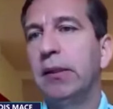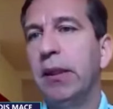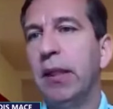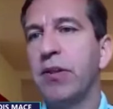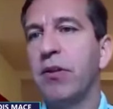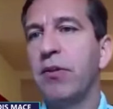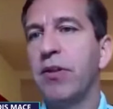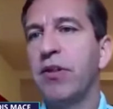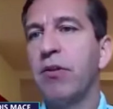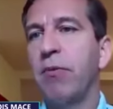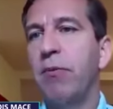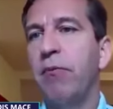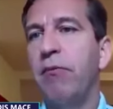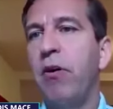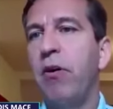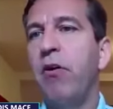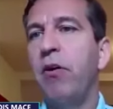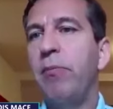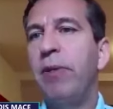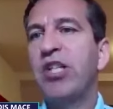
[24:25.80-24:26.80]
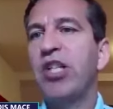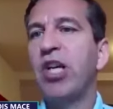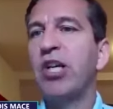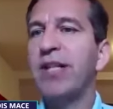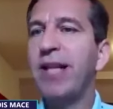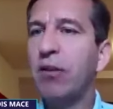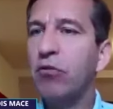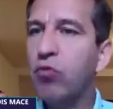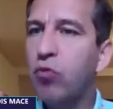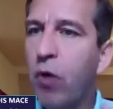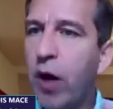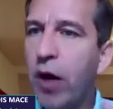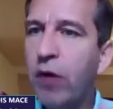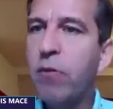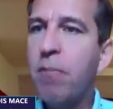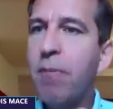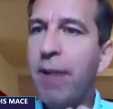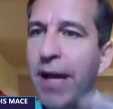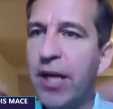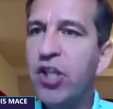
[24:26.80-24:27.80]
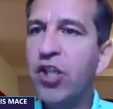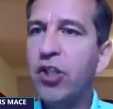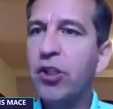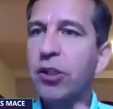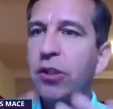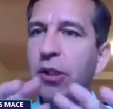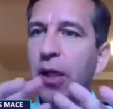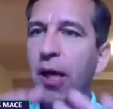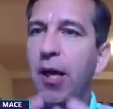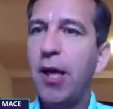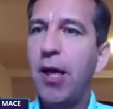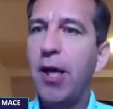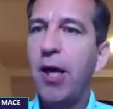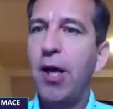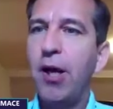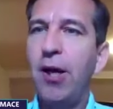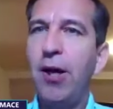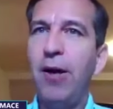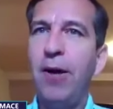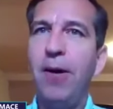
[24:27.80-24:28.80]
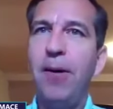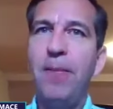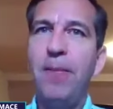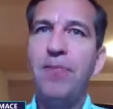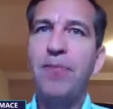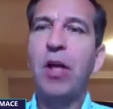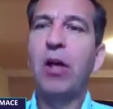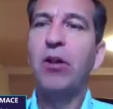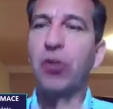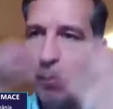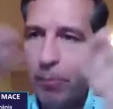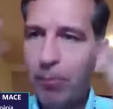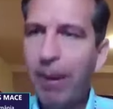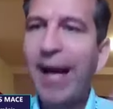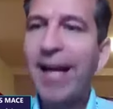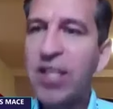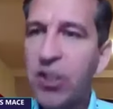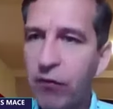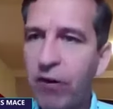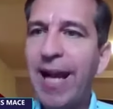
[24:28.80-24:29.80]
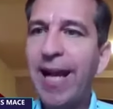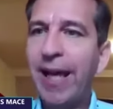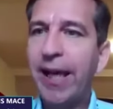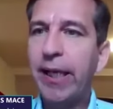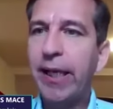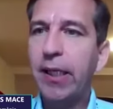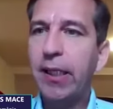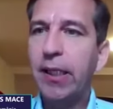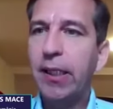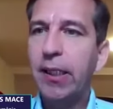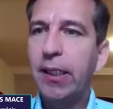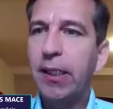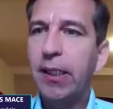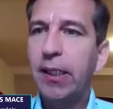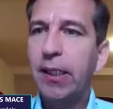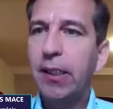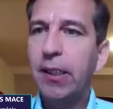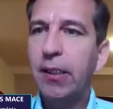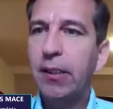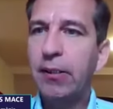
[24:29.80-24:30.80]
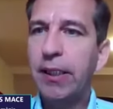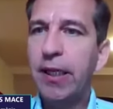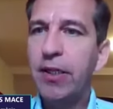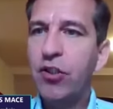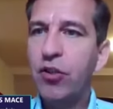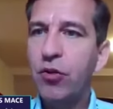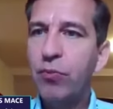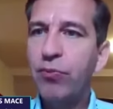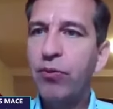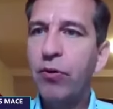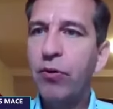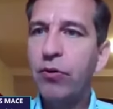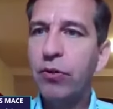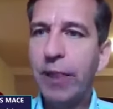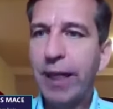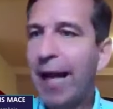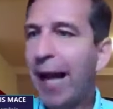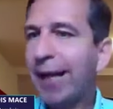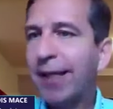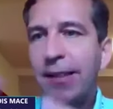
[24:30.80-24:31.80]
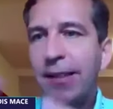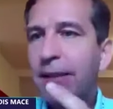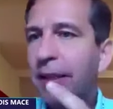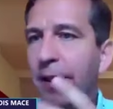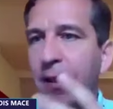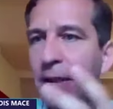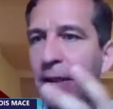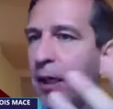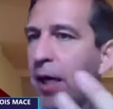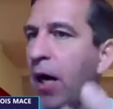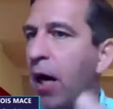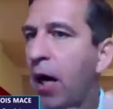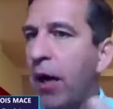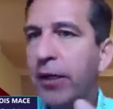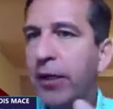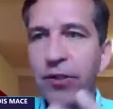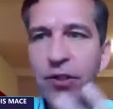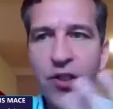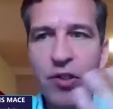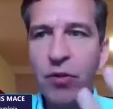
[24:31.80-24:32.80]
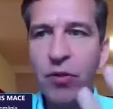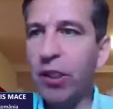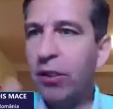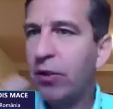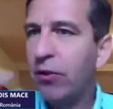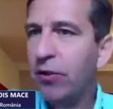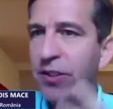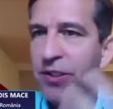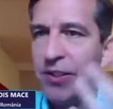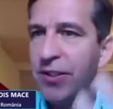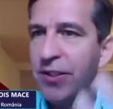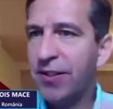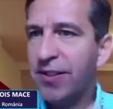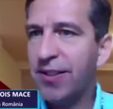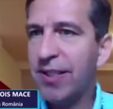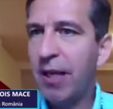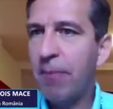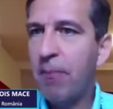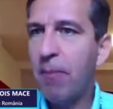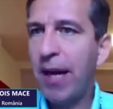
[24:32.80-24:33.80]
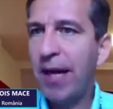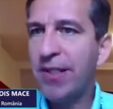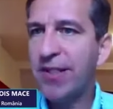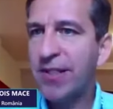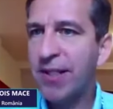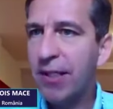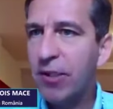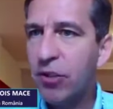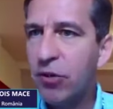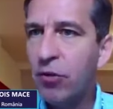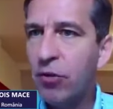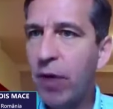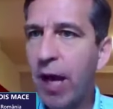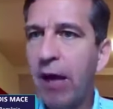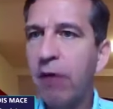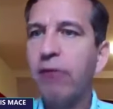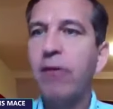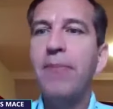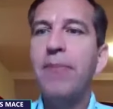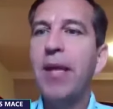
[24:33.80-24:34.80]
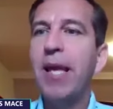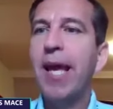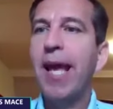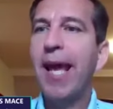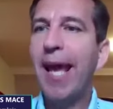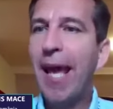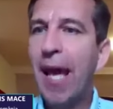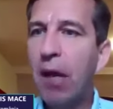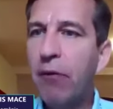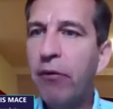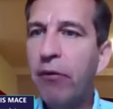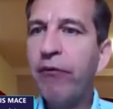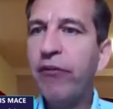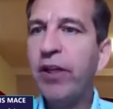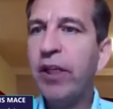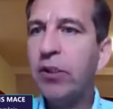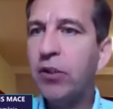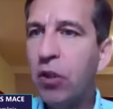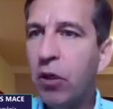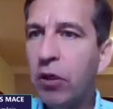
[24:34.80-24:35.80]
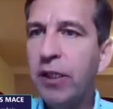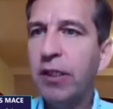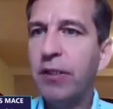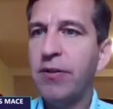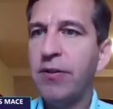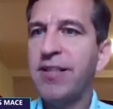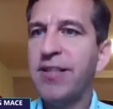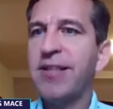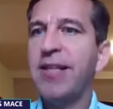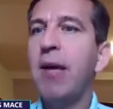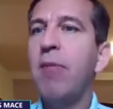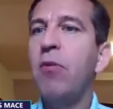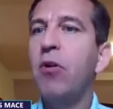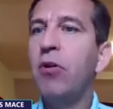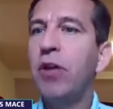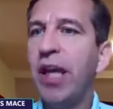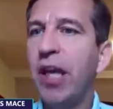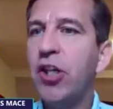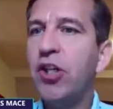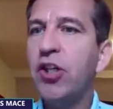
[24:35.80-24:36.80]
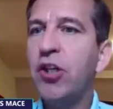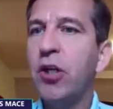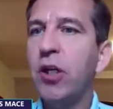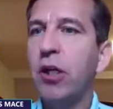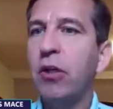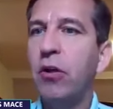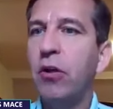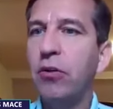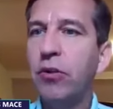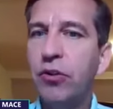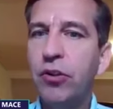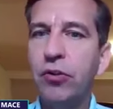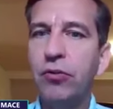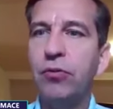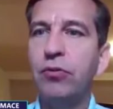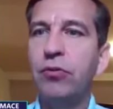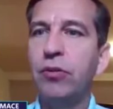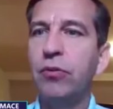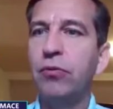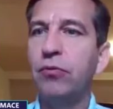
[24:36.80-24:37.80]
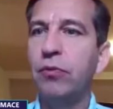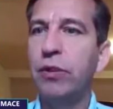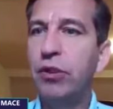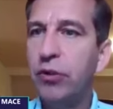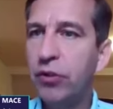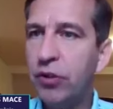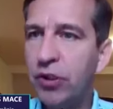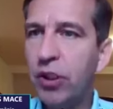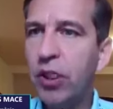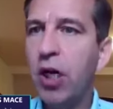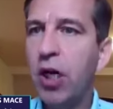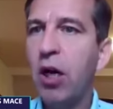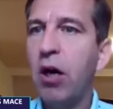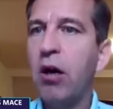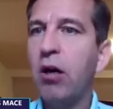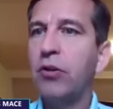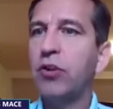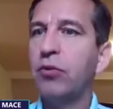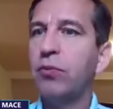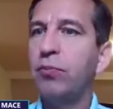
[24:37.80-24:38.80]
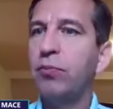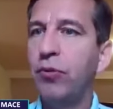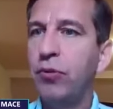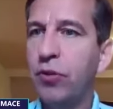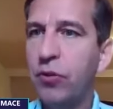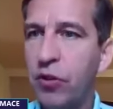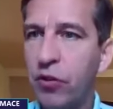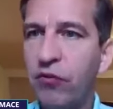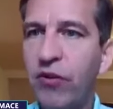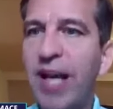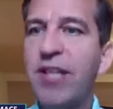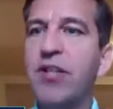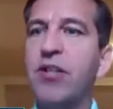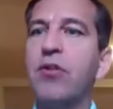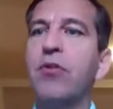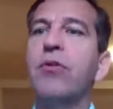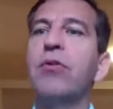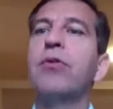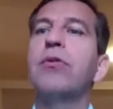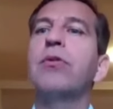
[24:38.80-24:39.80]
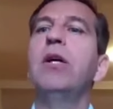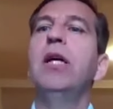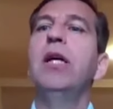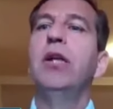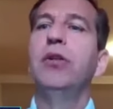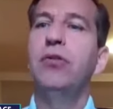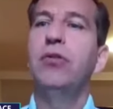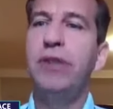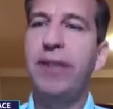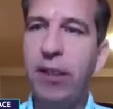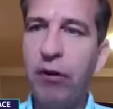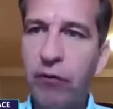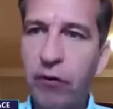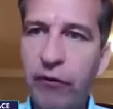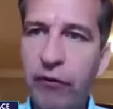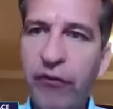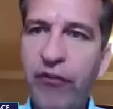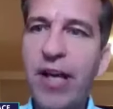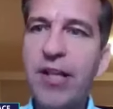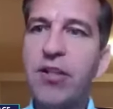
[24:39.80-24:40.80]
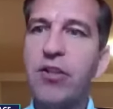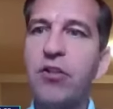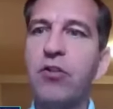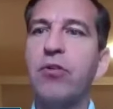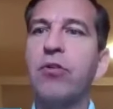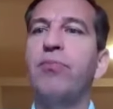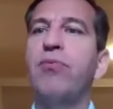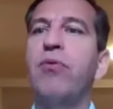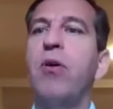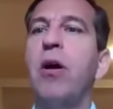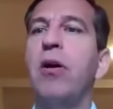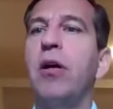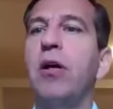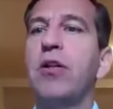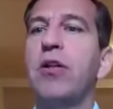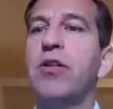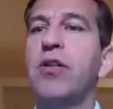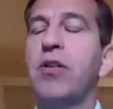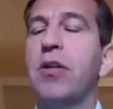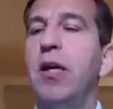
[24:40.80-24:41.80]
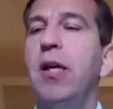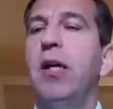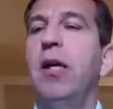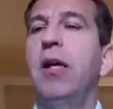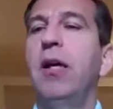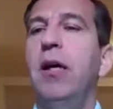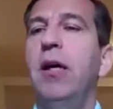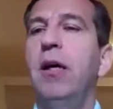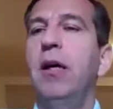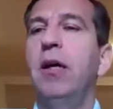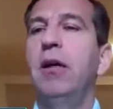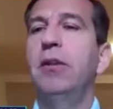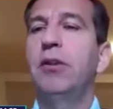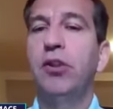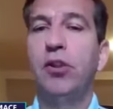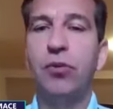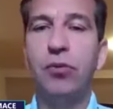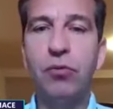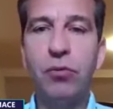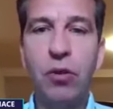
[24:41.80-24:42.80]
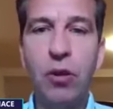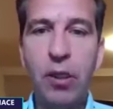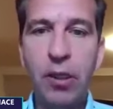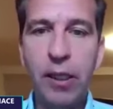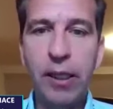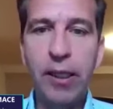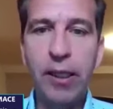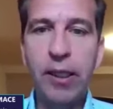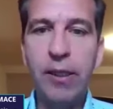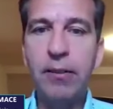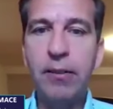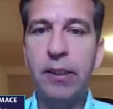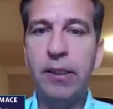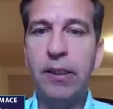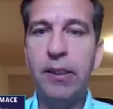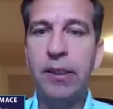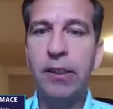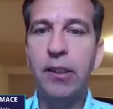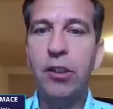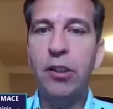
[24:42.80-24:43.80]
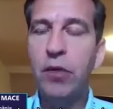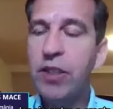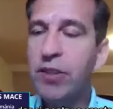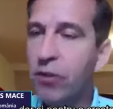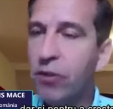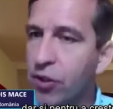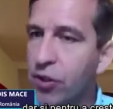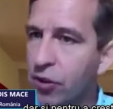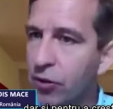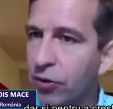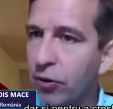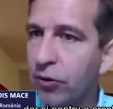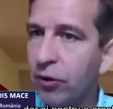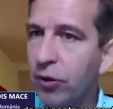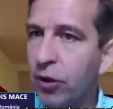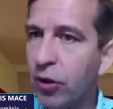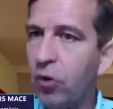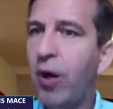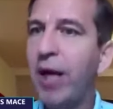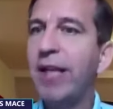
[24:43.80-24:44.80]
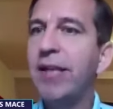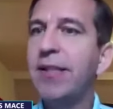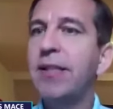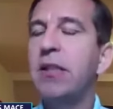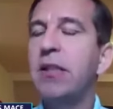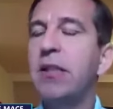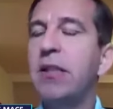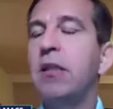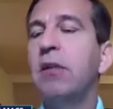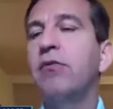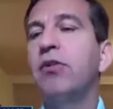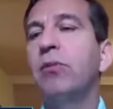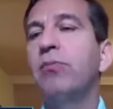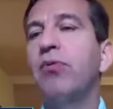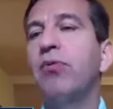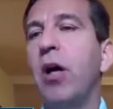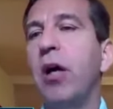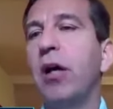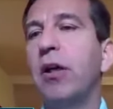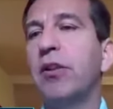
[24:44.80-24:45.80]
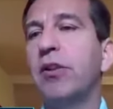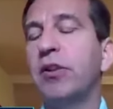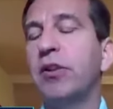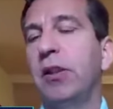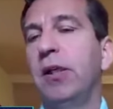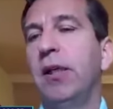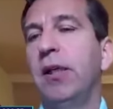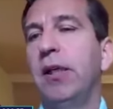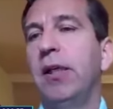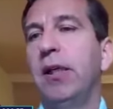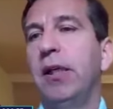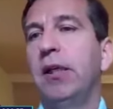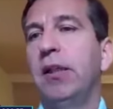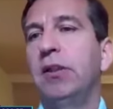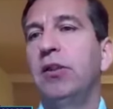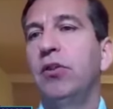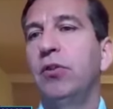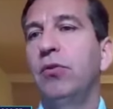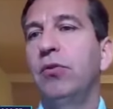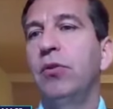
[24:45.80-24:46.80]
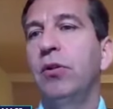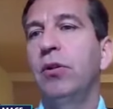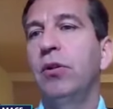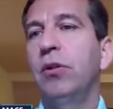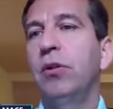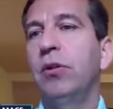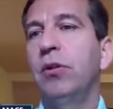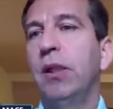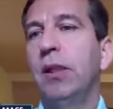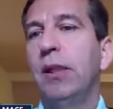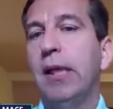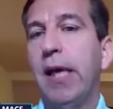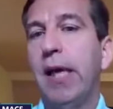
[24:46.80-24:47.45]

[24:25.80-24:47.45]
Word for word: Okay, so it's a very big change. That's why we mention uh, the bikes valley. Okay, to put like in the car industry, you know, it's, it's the same mindset you have everything done in the same location in order to, to reduce the cost, to produce faster, to deliver faster the products, uh, to uh, in, in increase also the, the quality of the products. So, uh,